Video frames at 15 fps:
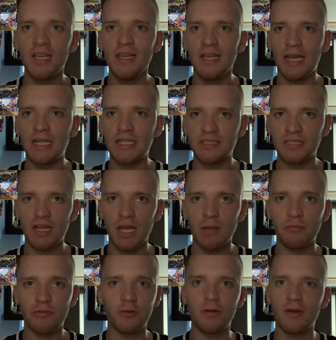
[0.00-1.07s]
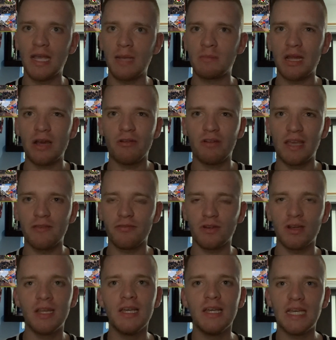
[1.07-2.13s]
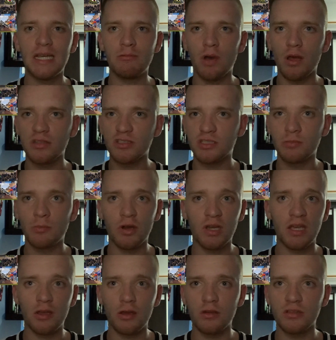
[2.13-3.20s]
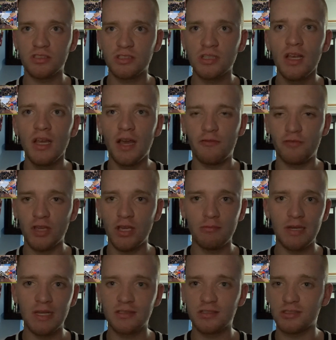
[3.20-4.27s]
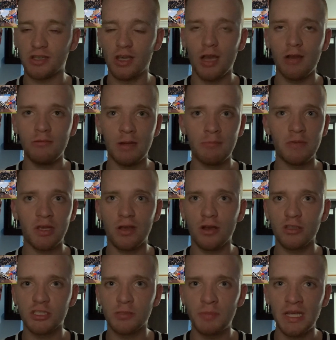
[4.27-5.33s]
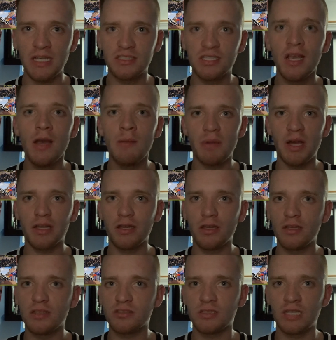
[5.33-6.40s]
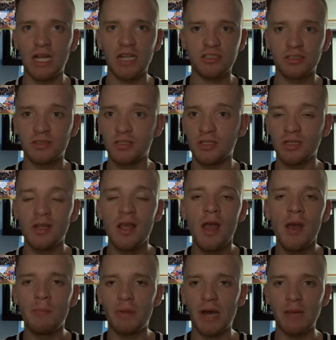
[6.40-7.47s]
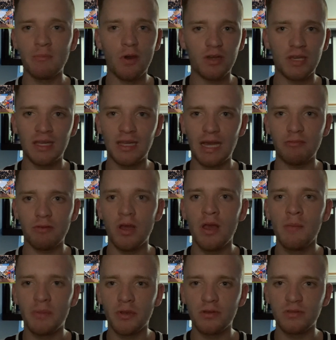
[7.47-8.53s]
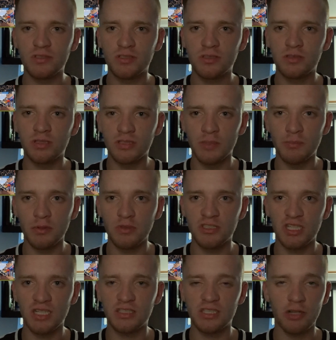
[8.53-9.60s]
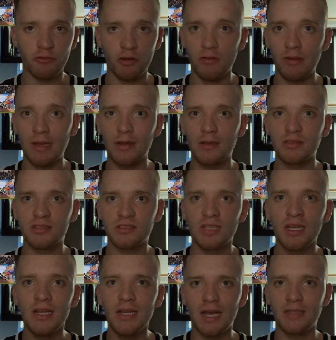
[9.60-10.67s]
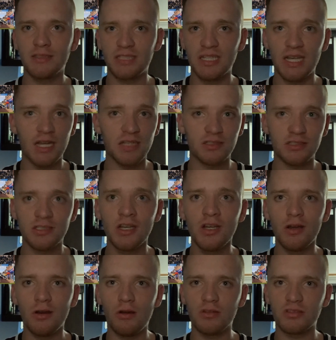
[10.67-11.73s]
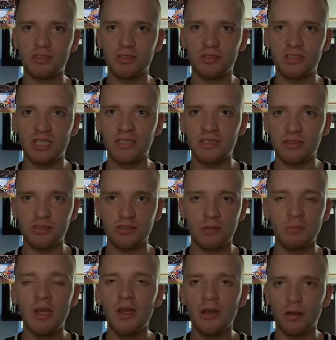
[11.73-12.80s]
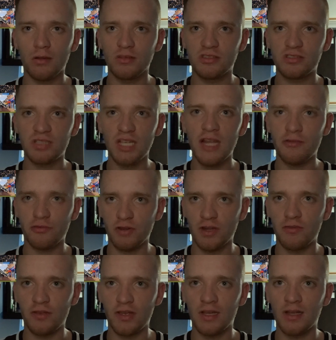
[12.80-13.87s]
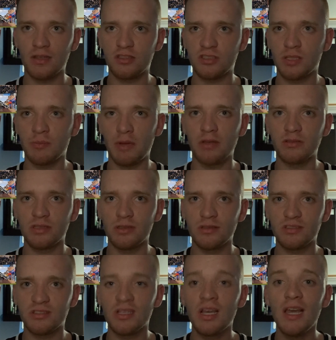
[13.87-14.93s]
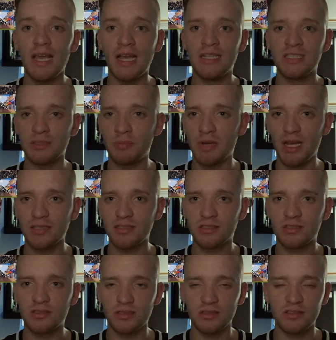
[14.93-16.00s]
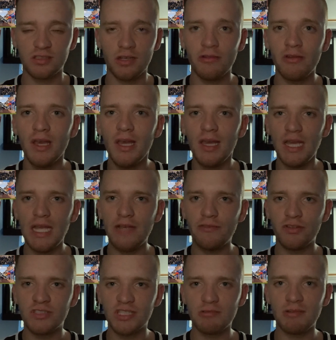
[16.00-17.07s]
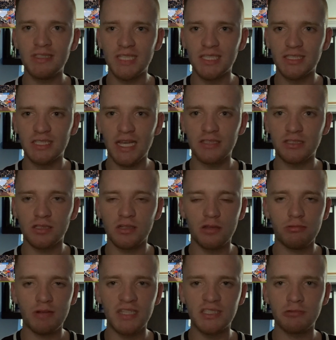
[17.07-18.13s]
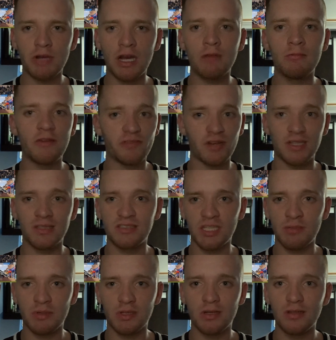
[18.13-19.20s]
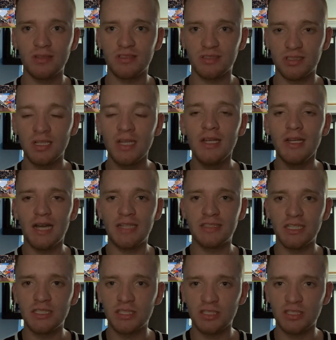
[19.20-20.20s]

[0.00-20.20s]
any time for him now, given he was mocking us a few weeks ago when we got beat by Curzon Ashton by mocking our boost to budget heroics, and he has also said some unsavoury things about us in the past. So even though I did get on quite well with Andy, because I did